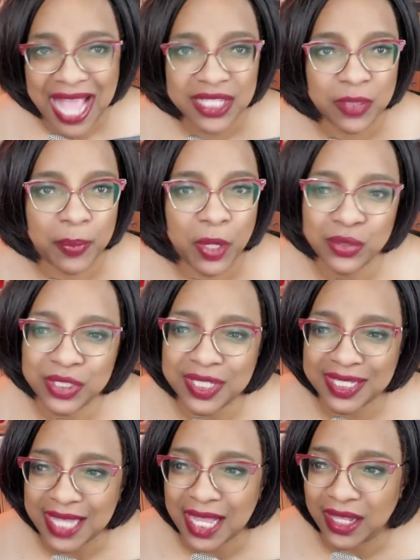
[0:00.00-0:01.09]
as opposed
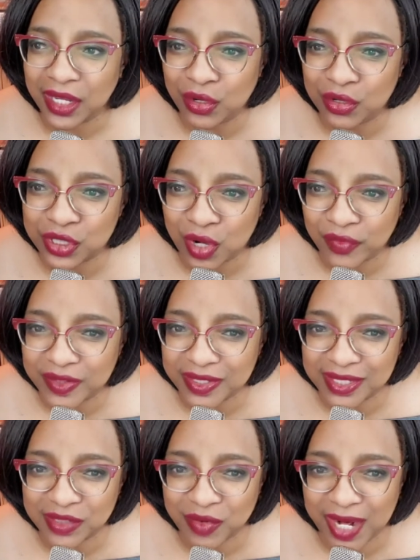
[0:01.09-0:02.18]
to selling your
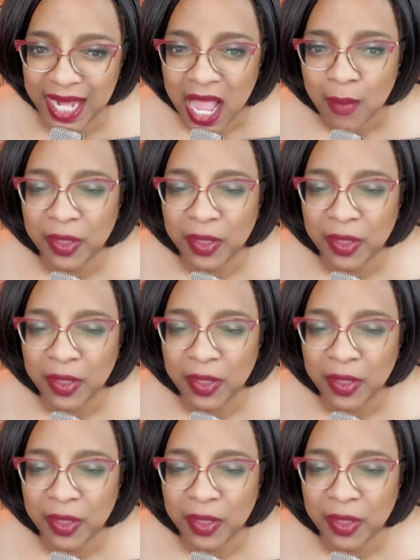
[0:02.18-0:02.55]
services, right?